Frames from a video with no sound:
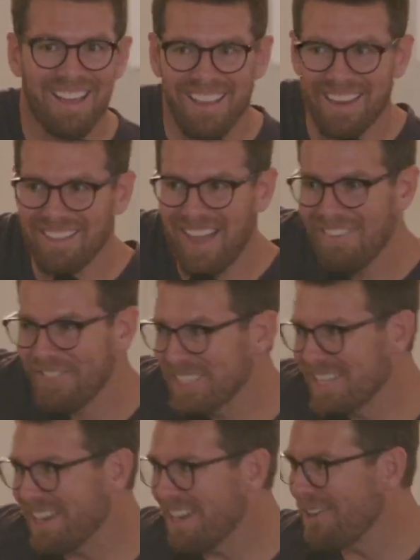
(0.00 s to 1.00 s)
Like life is
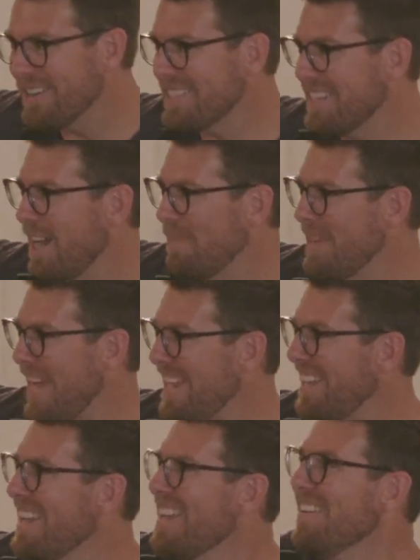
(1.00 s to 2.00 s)
not always a
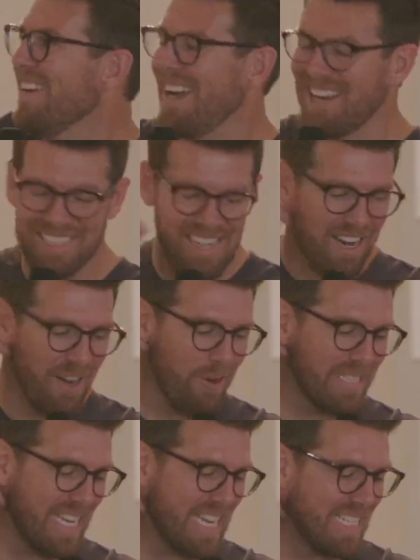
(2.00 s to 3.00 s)
cupcake. Right? It's not
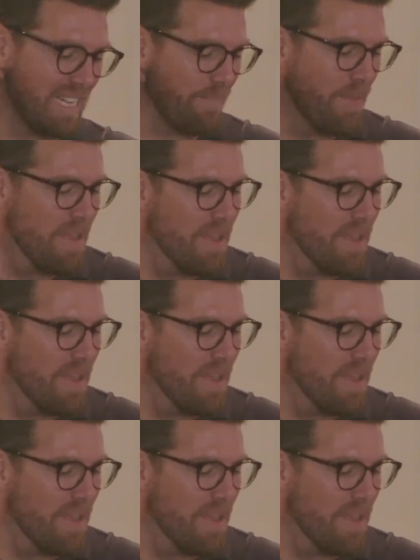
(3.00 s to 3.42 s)
always easy.